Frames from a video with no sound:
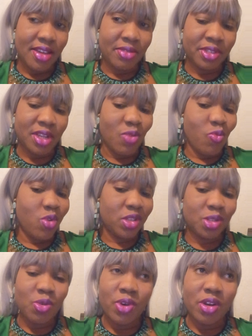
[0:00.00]
It was like,
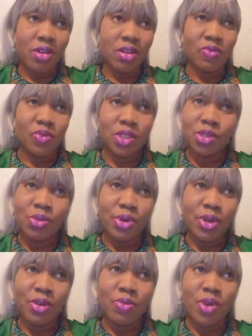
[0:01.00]
what's going on? What's
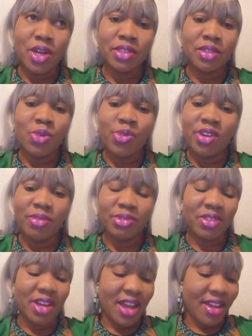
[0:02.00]
going on? Why is it going up
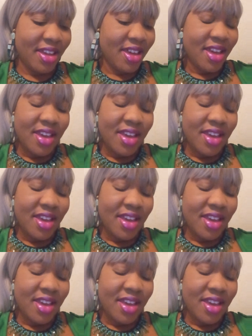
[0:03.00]
so high?